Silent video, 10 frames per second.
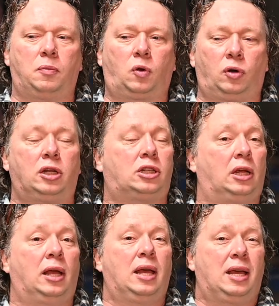
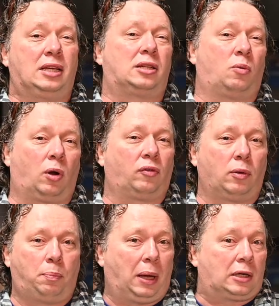Konichi is one of the
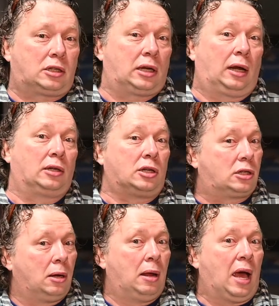biggest
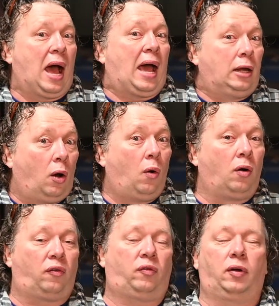challenges I know
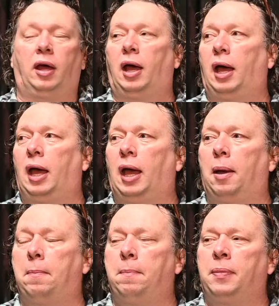of.
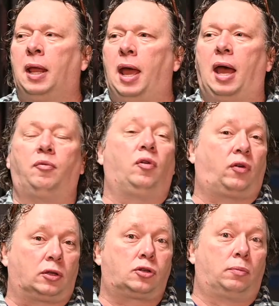And we've
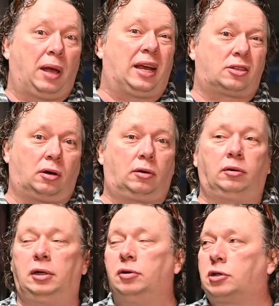got some extra
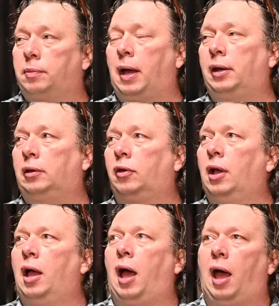good news about it.
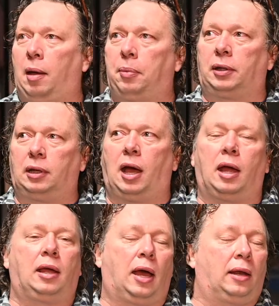But
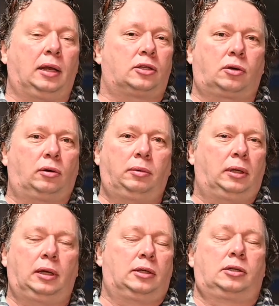yeah, that's going to
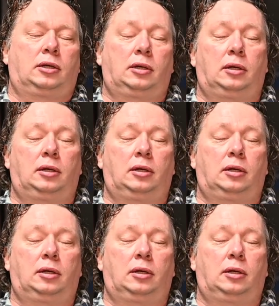be, it's